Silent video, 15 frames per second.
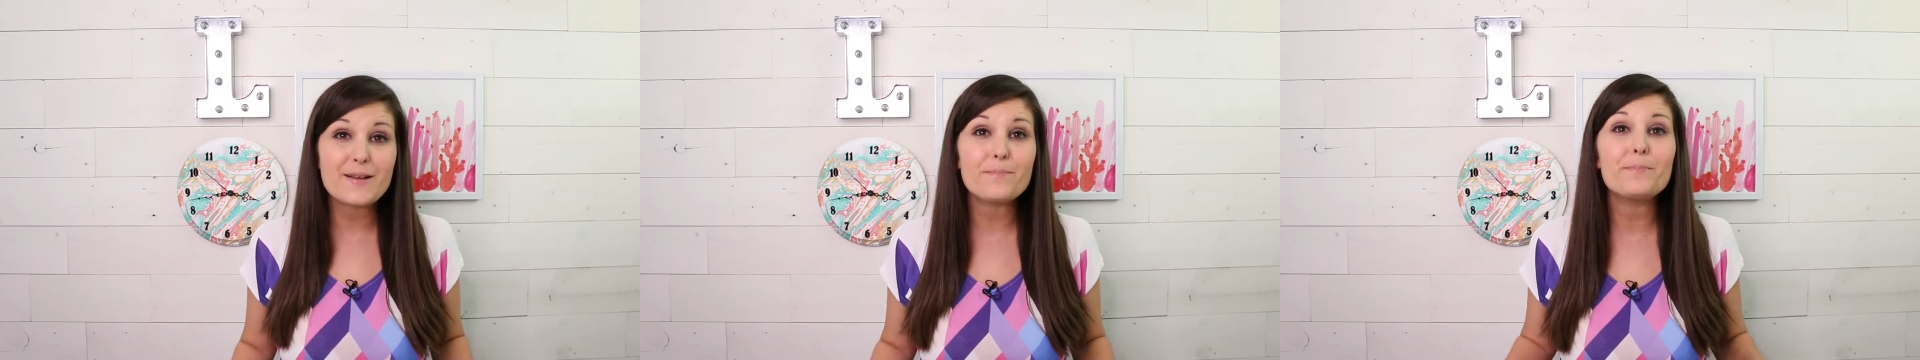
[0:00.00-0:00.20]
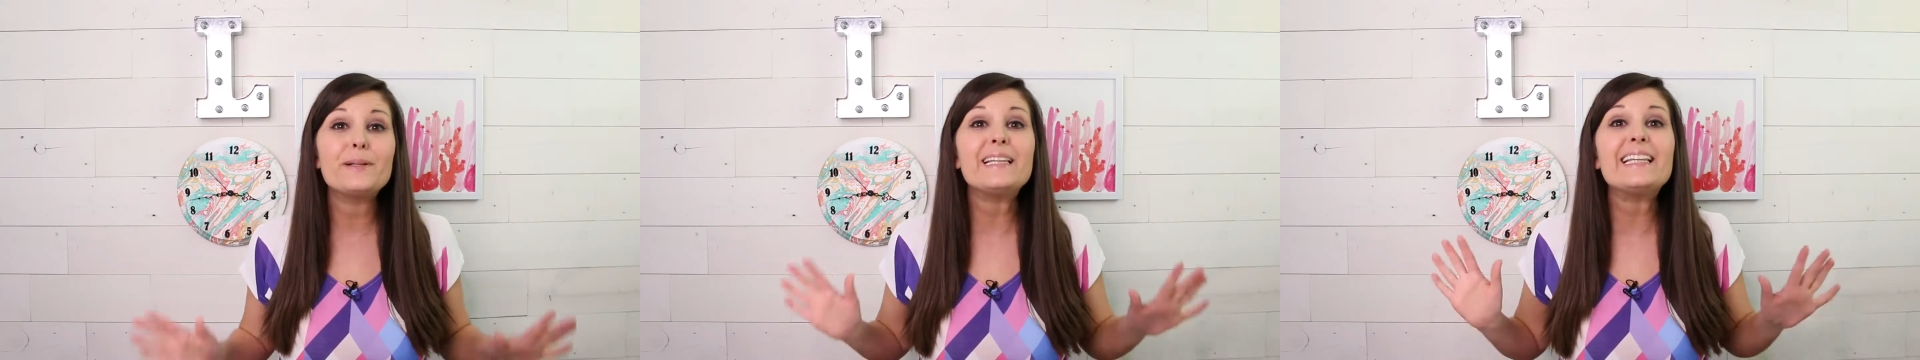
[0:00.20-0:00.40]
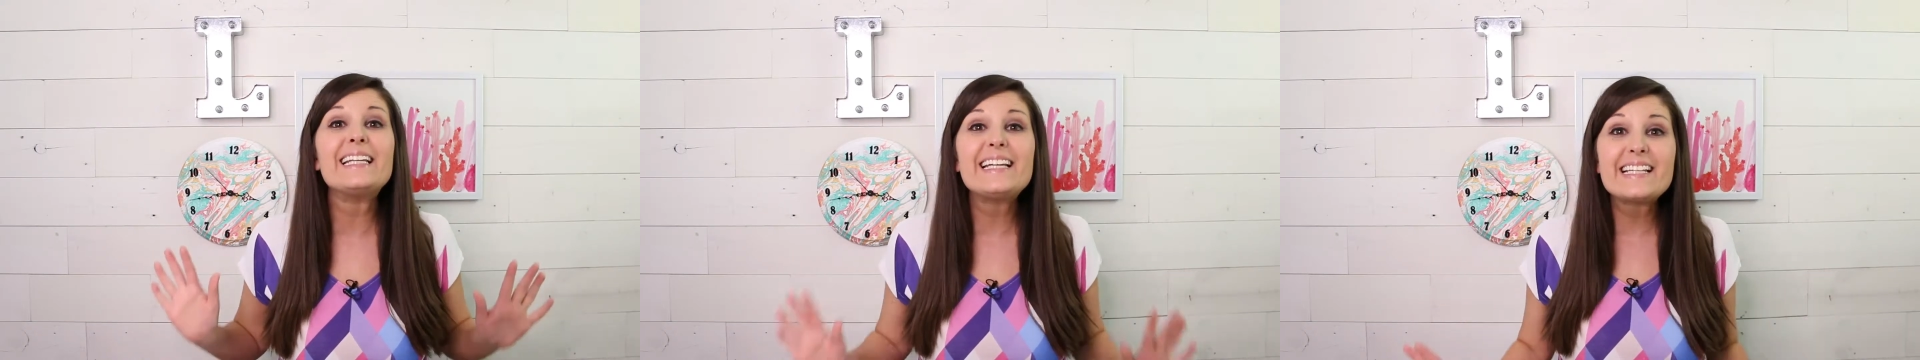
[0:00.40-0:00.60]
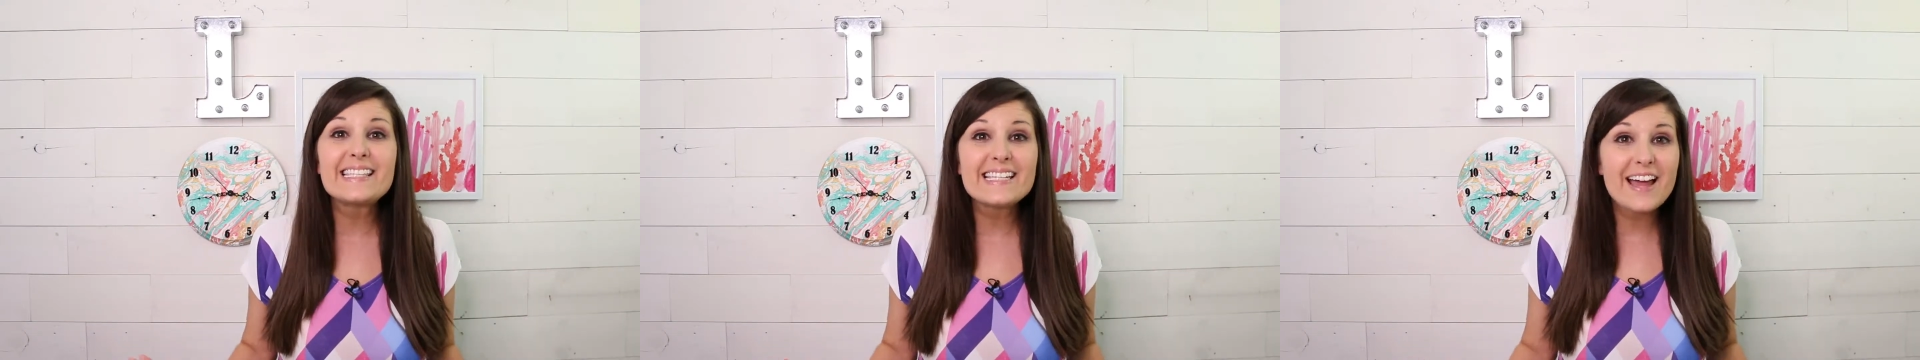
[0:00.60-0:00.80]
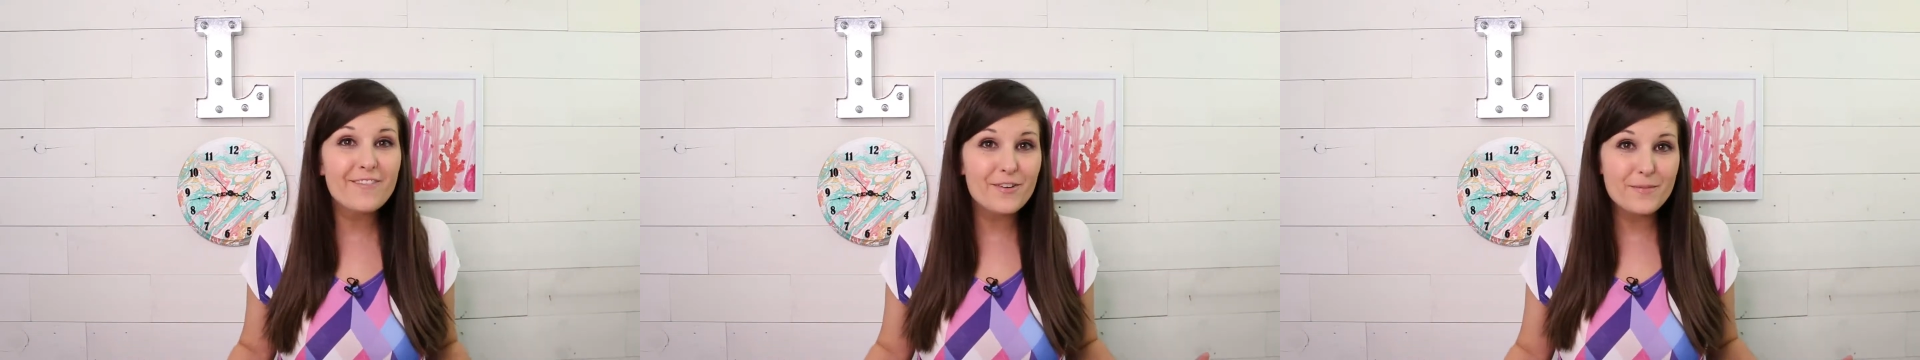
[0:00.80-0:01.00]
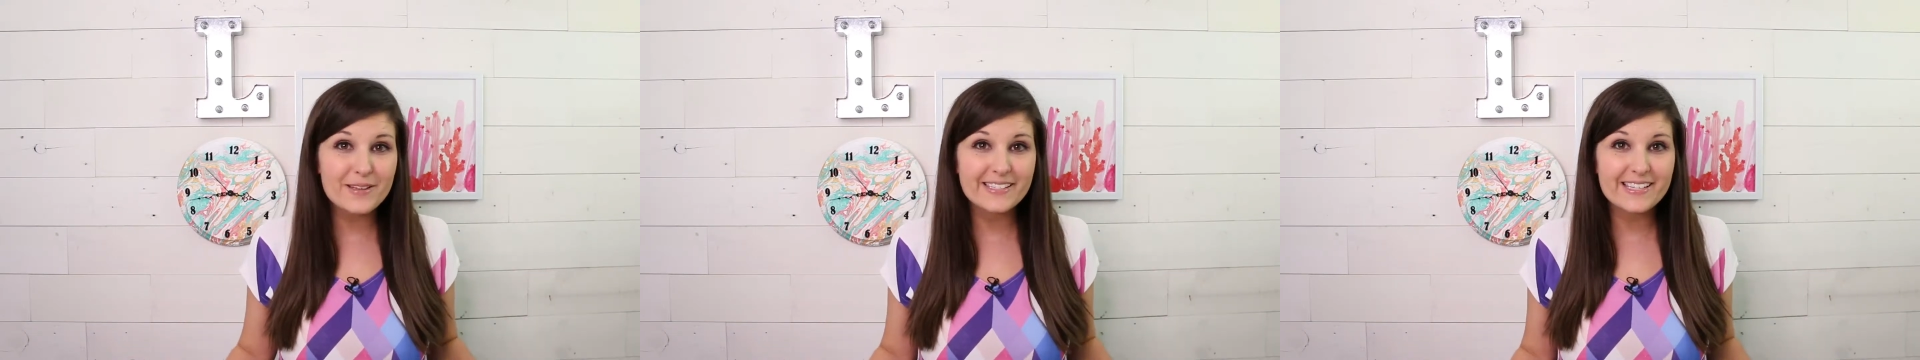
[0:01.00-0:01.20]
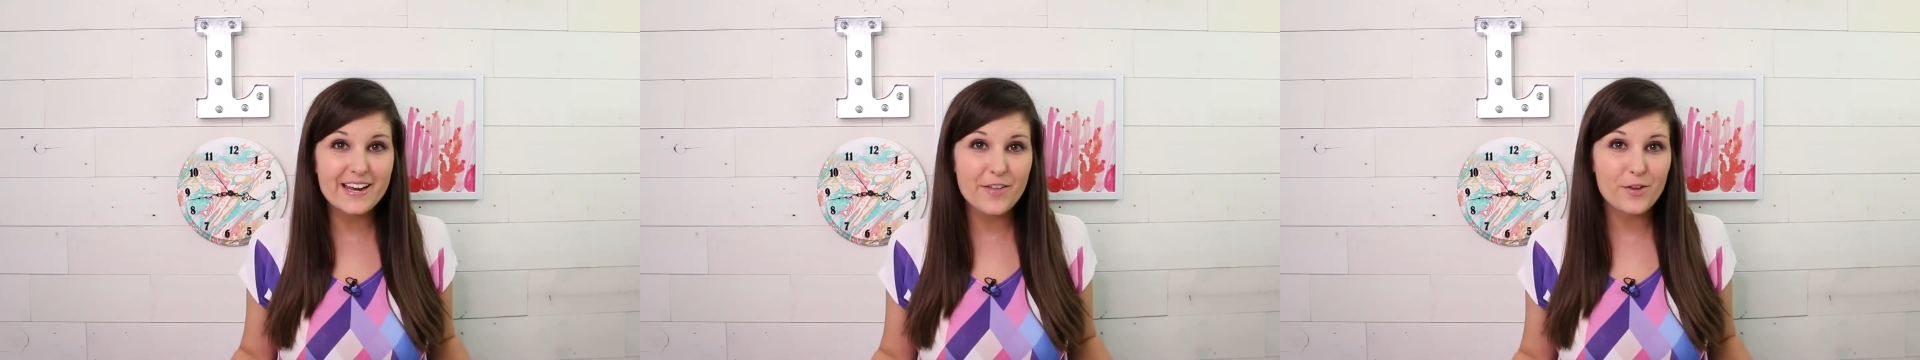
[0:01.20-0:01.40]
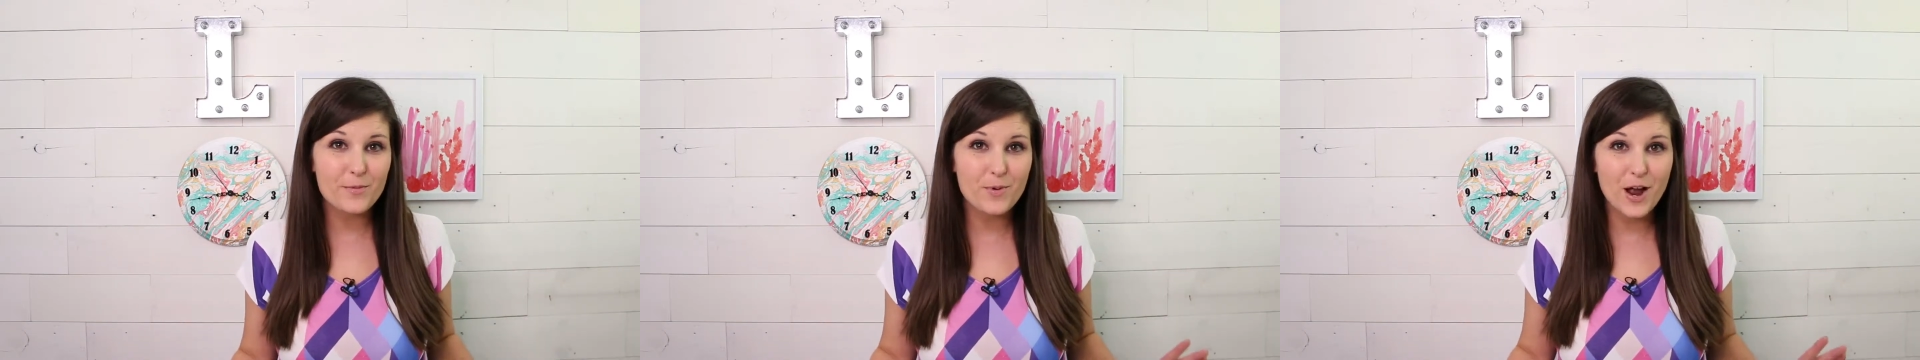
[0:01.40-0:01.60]
please never miss
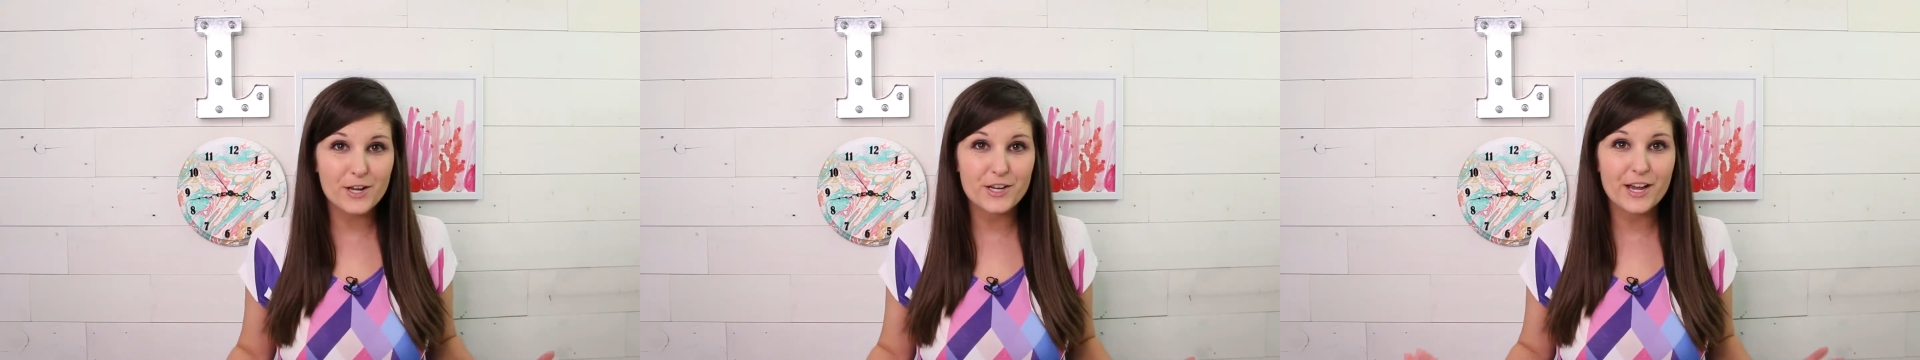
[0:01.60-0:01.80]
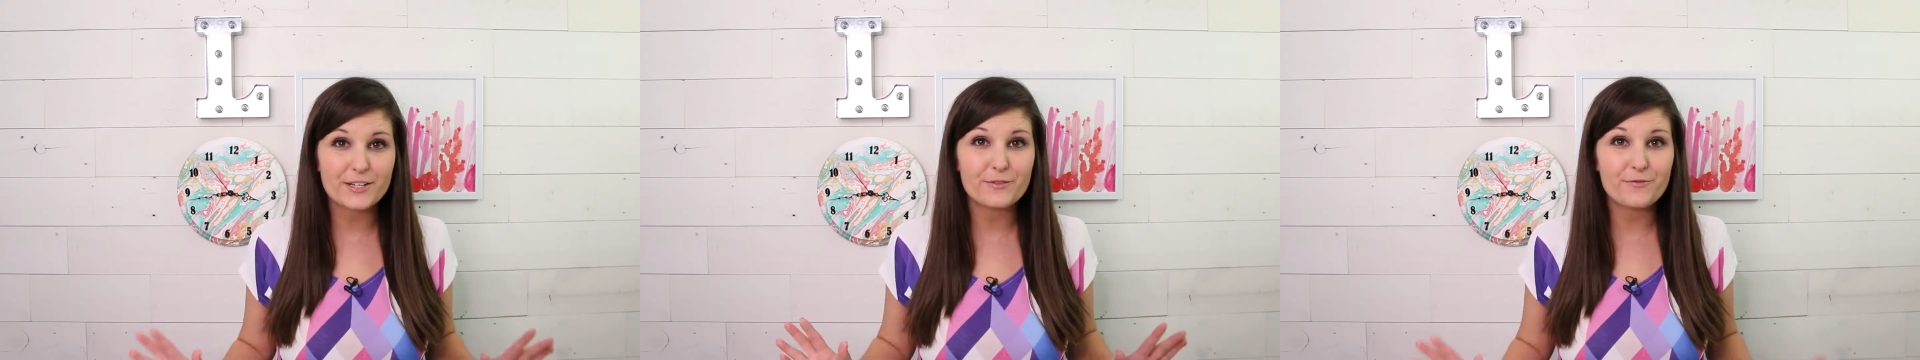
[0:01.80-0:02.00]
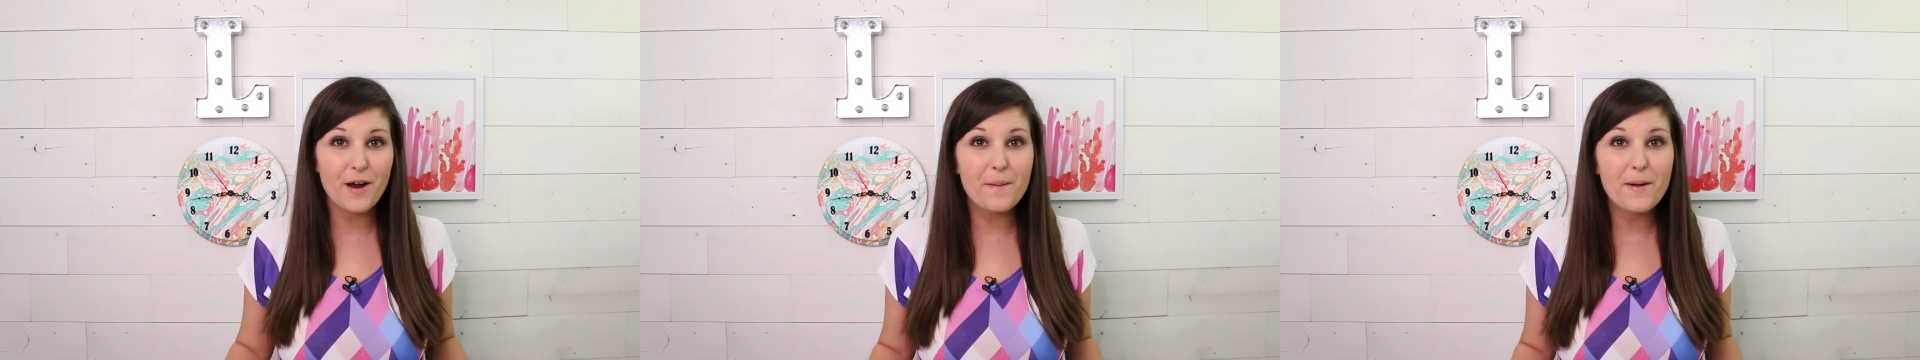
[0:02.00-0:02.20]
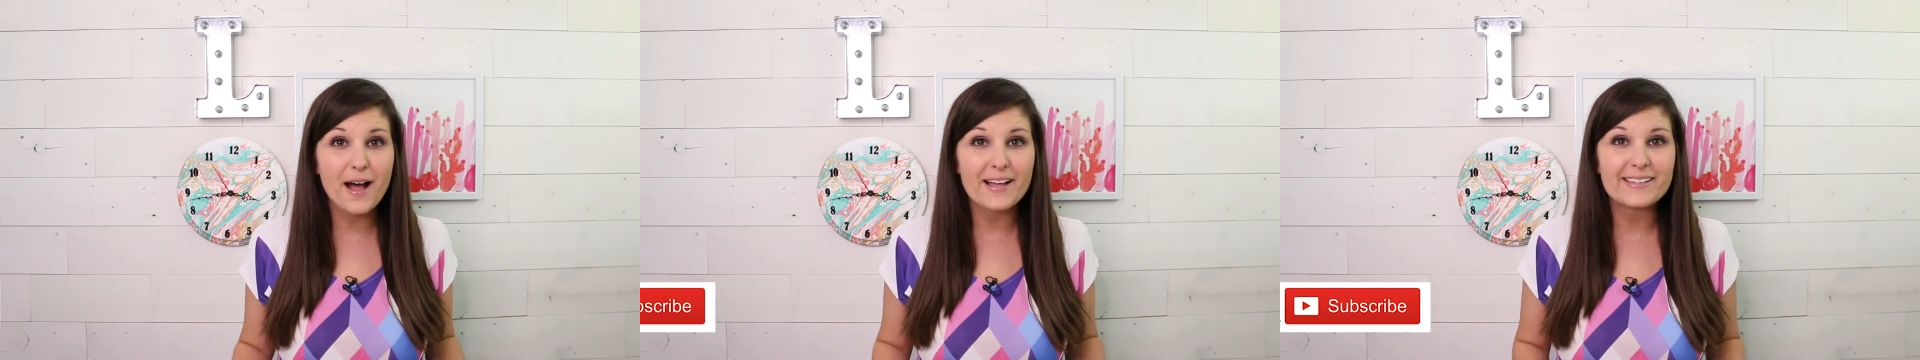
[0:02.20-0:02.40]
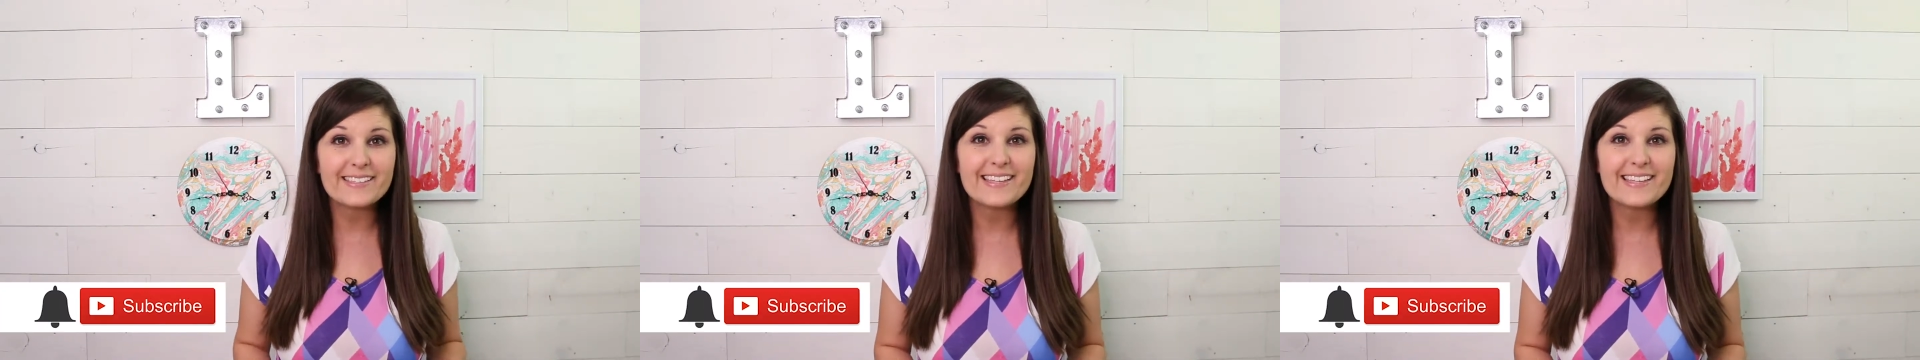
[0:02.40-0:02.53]
another project from us.